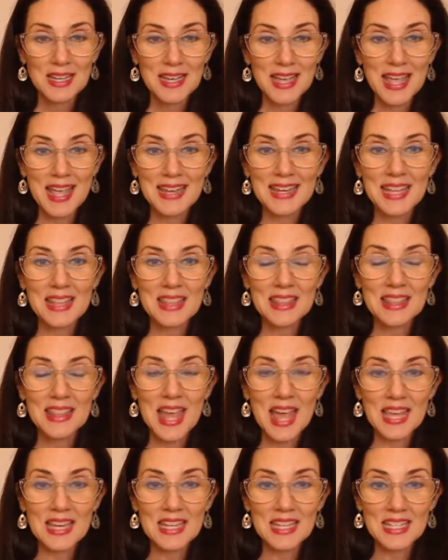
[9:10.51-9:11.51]
And
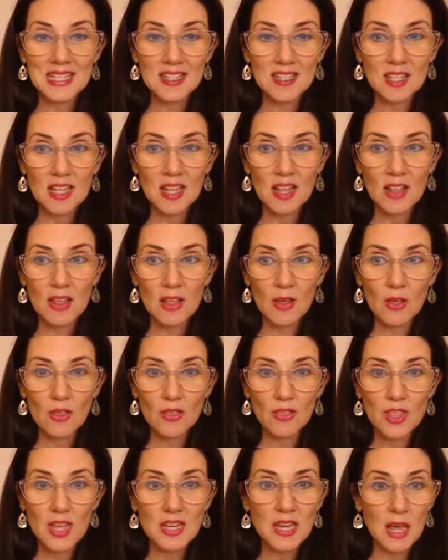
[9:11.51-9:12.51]
that is
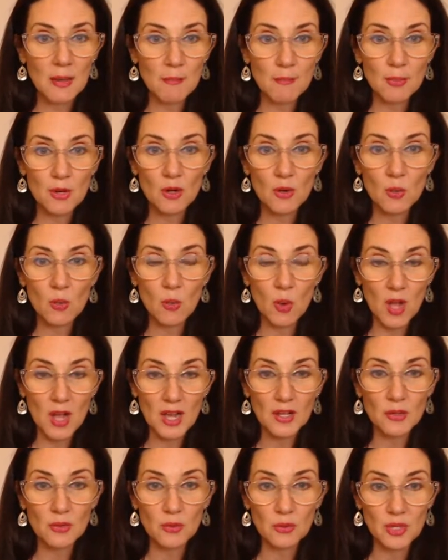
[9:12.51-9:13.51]
the number
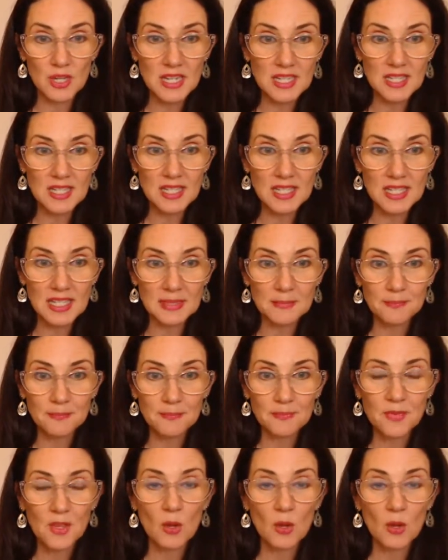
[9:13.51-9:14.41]
one reason